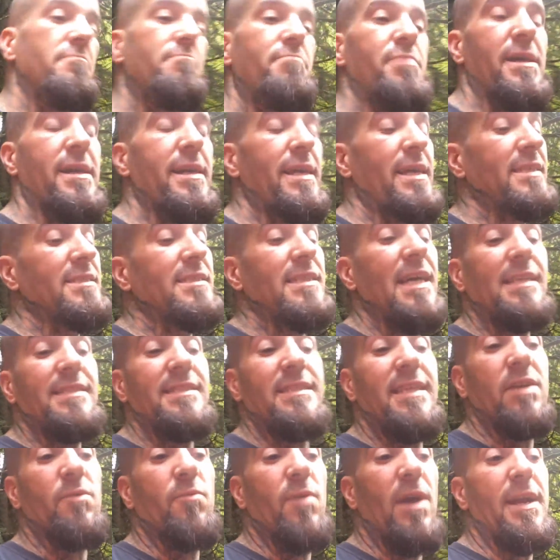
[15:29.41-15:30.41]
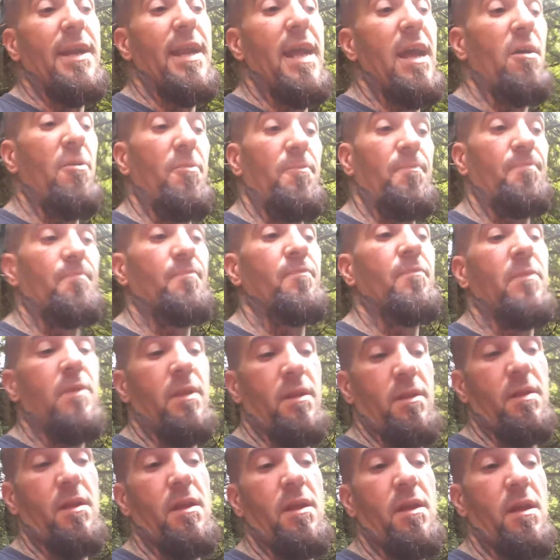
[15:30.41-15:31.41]
But as I see it right now,
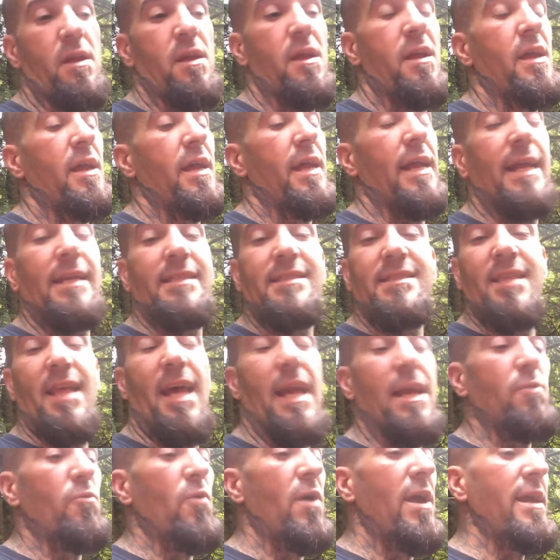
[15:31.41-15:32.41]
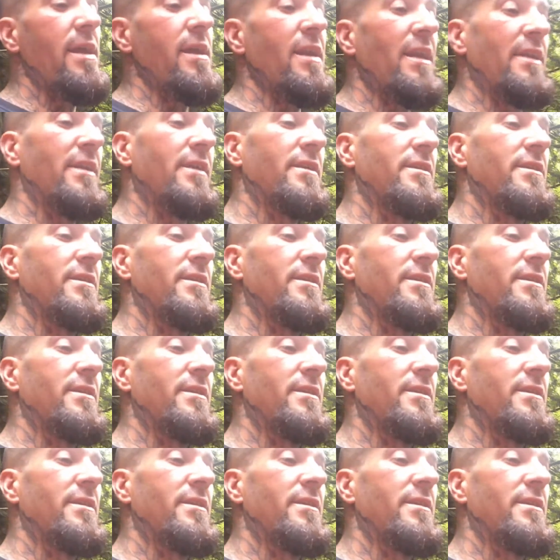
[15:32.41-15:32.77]
it's lightweight,